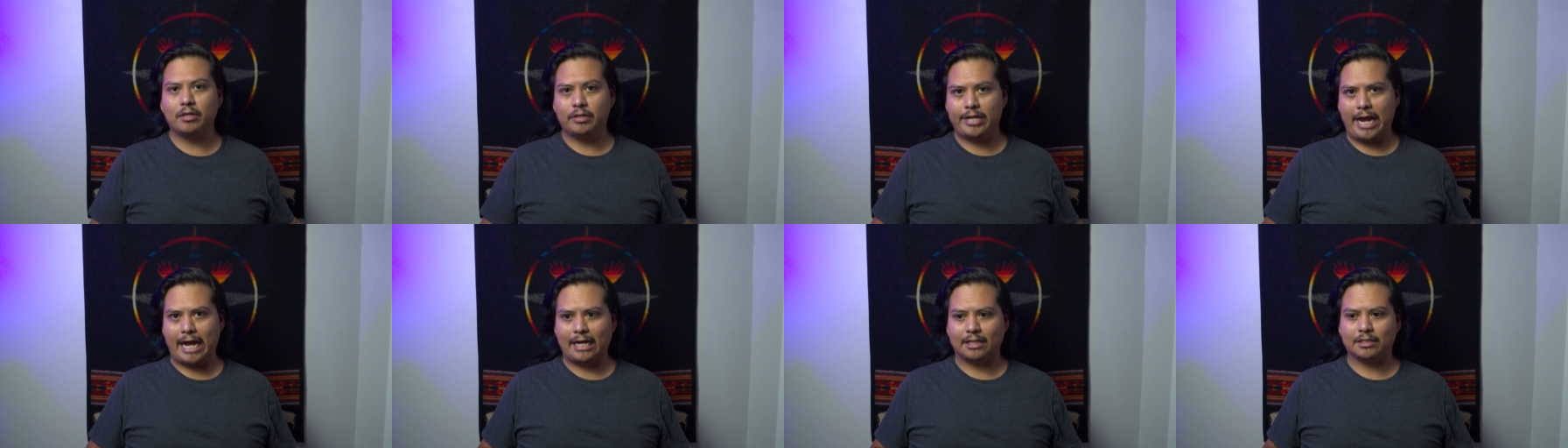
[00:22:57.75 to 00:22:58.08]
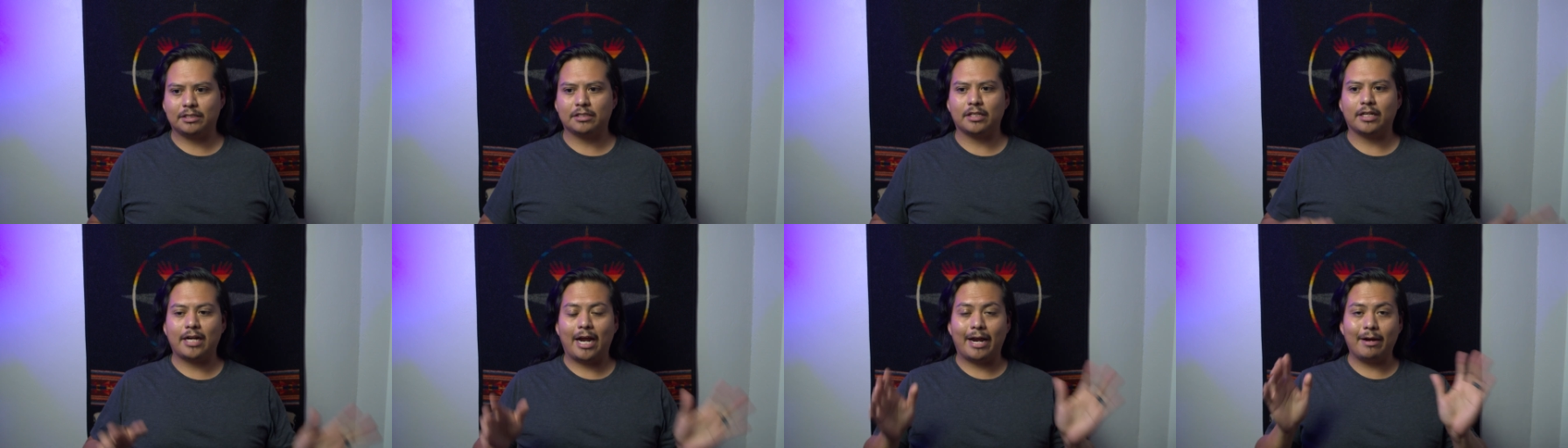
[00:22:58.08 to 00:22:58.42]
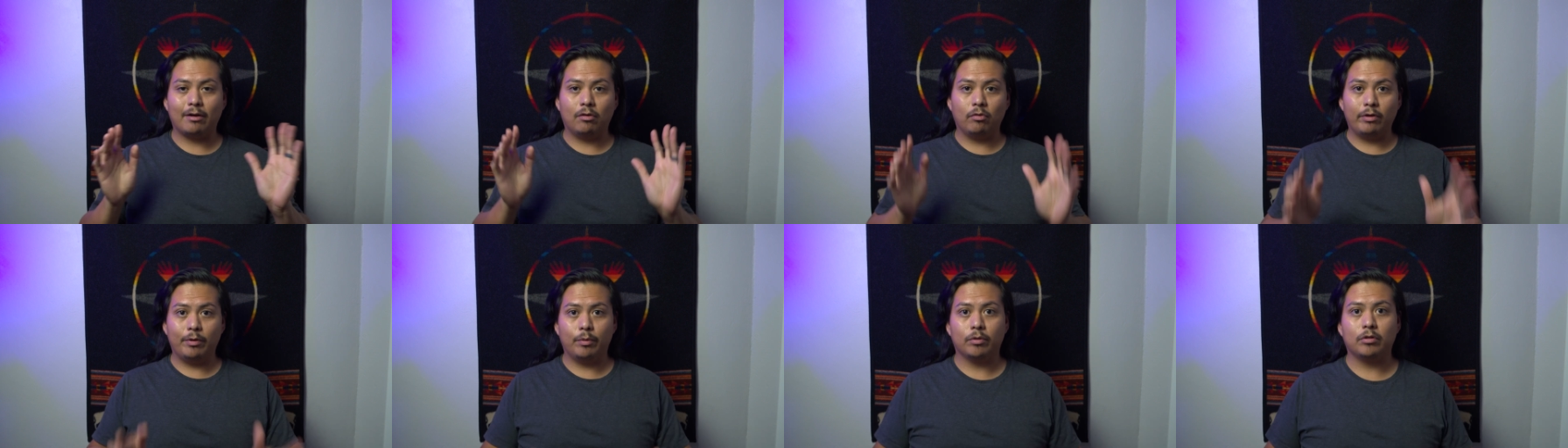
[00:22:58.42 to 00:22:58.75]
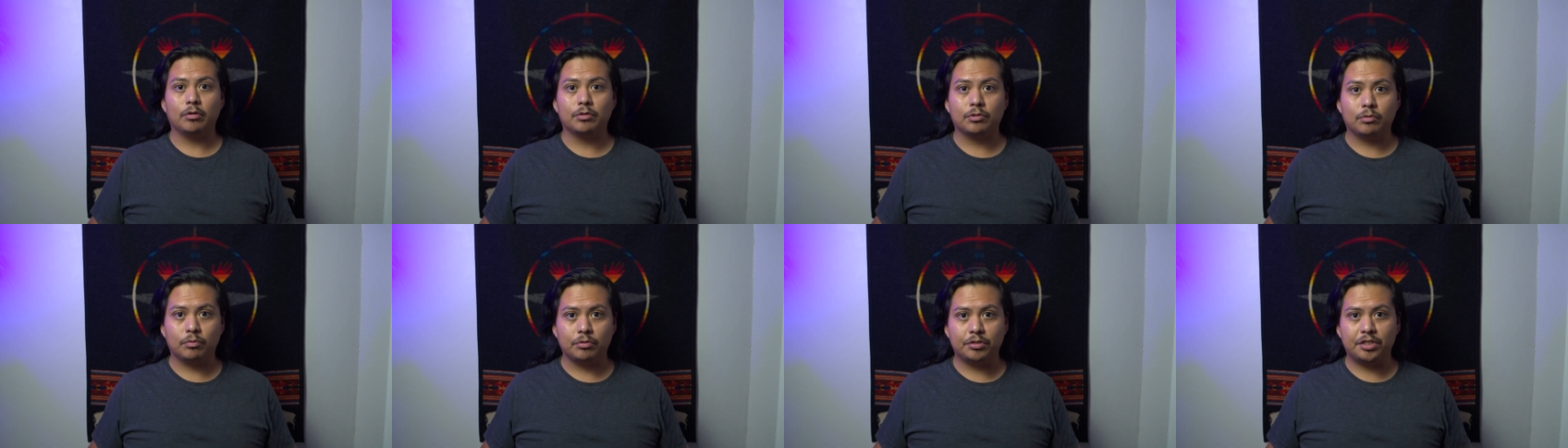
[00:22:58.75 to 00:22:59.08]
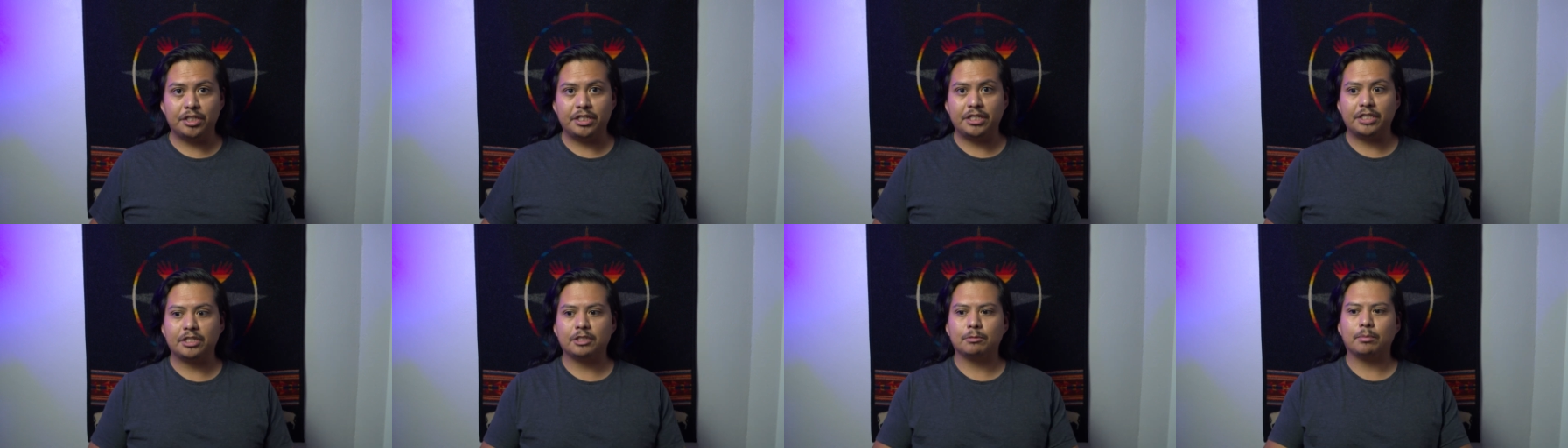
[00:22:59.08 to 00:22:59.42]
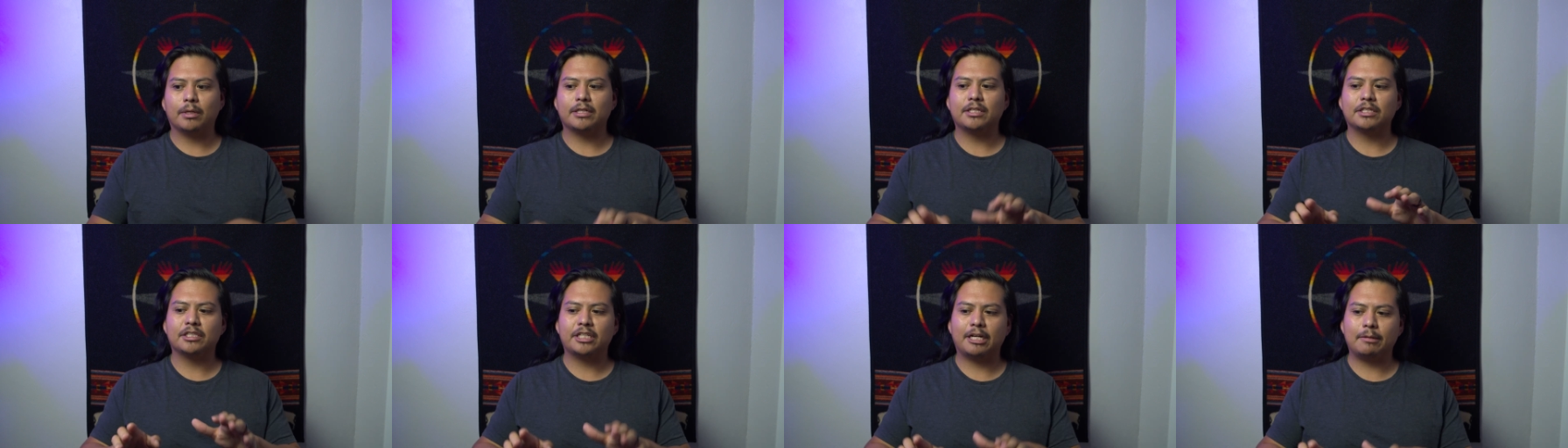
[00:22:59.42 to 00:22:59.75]
yes, and I agree with those critiques, but
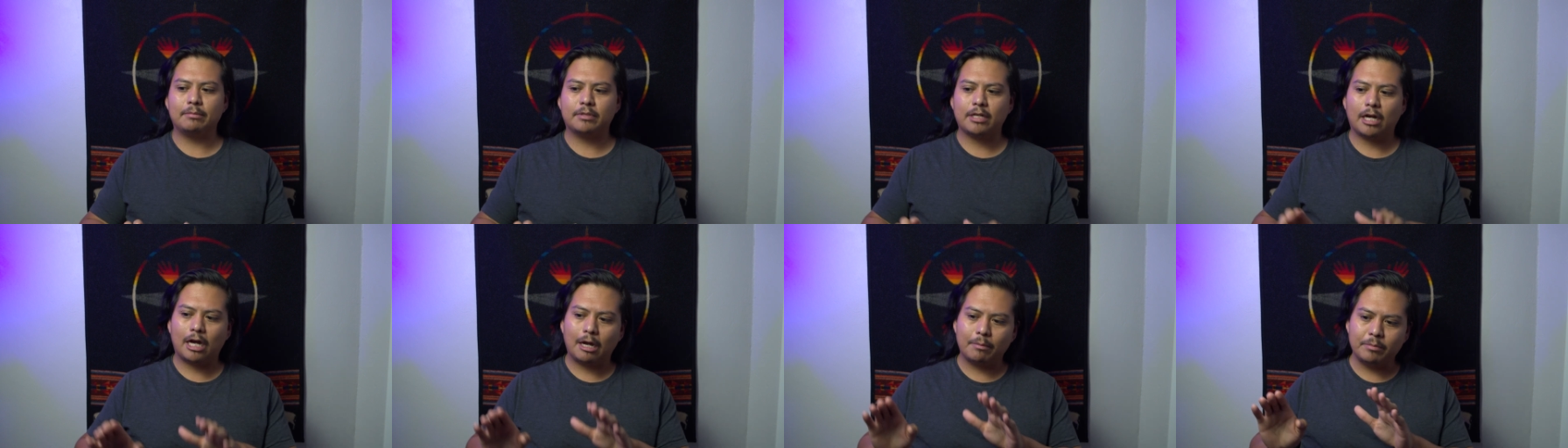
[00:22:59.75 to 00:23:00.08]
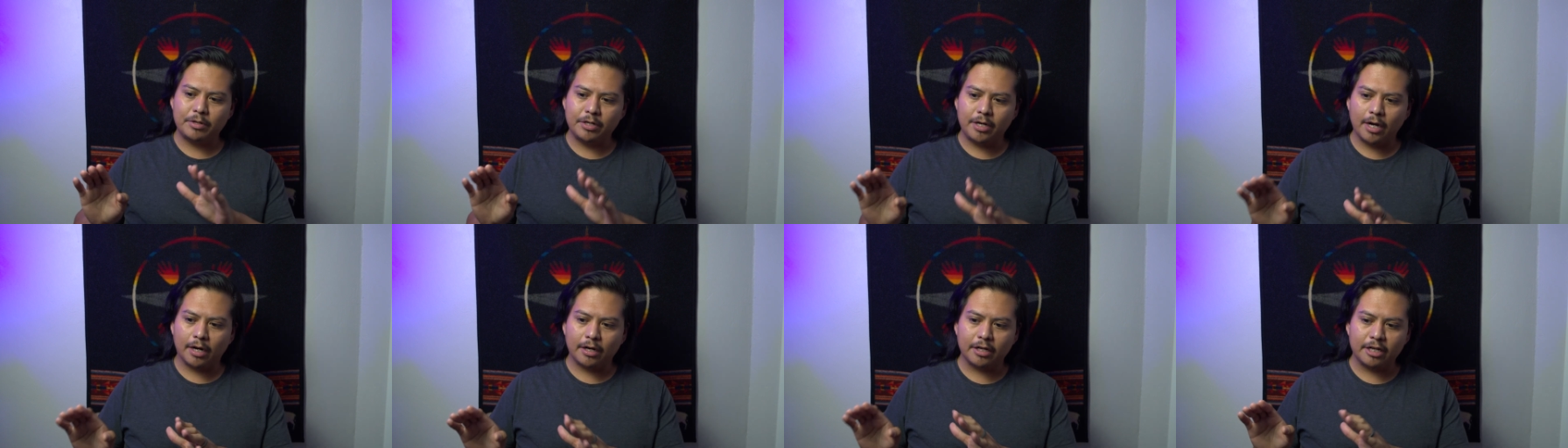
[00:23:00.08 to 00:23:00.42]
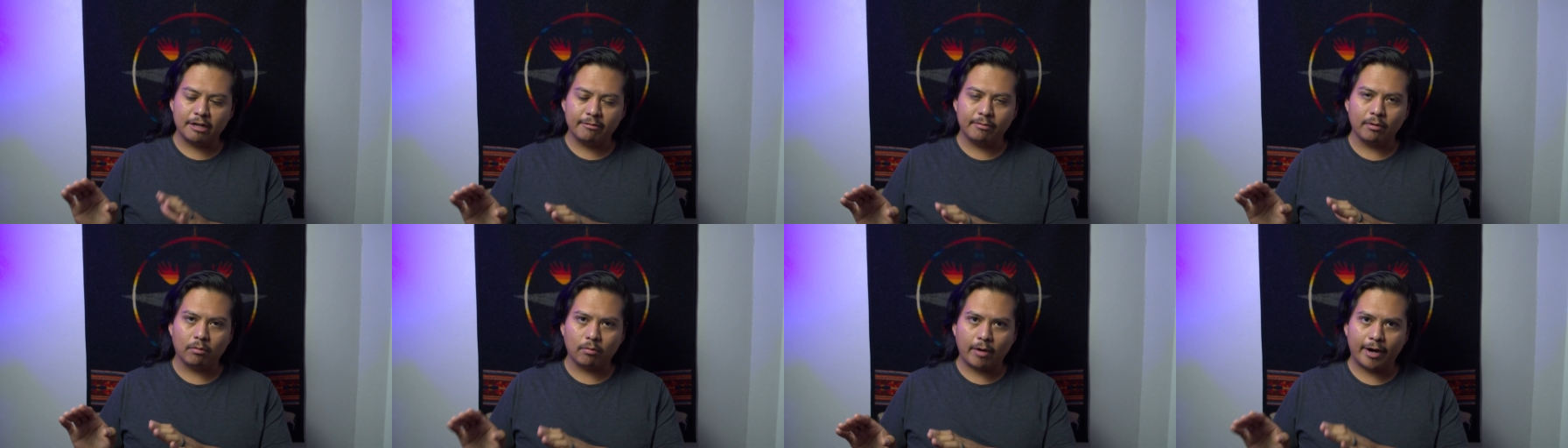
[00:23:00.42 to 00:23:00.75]
at the same time, you got to give the